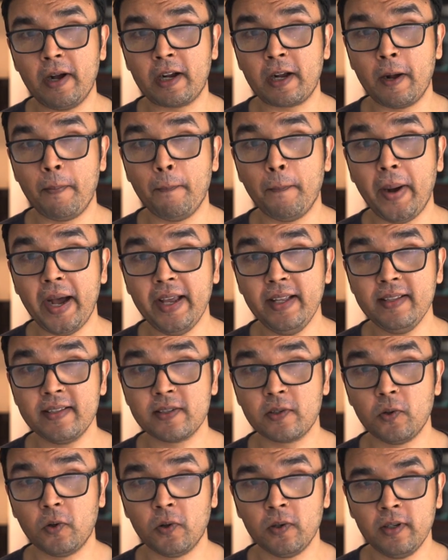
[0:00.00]
a combined
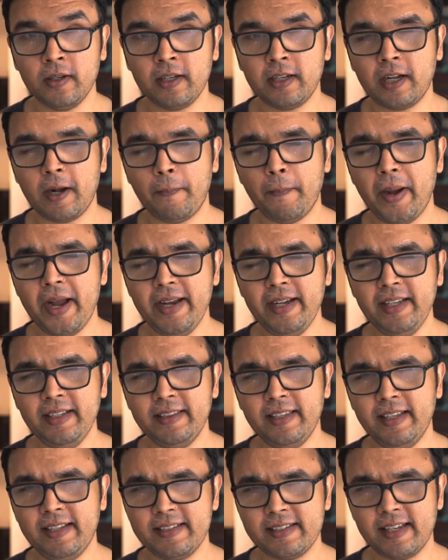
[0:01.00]
score, combining
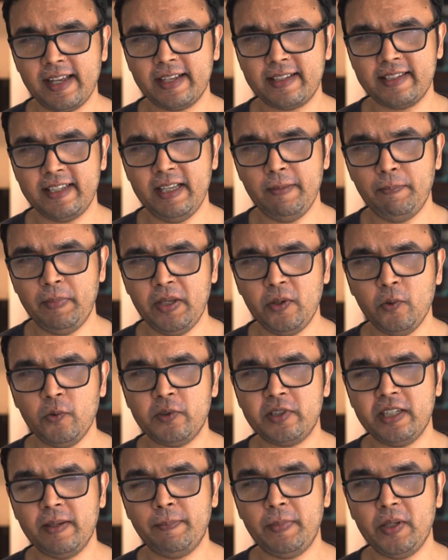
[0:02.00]
things like CPU,
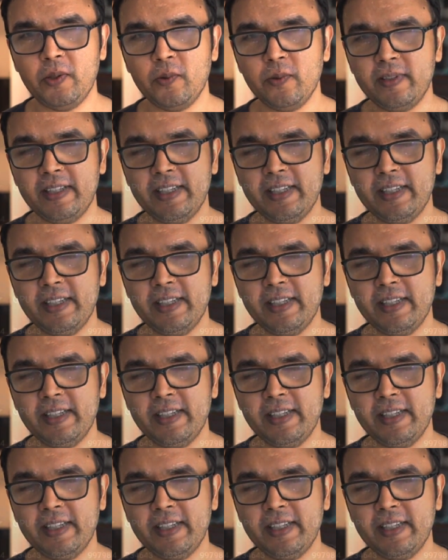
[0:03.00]
GPU,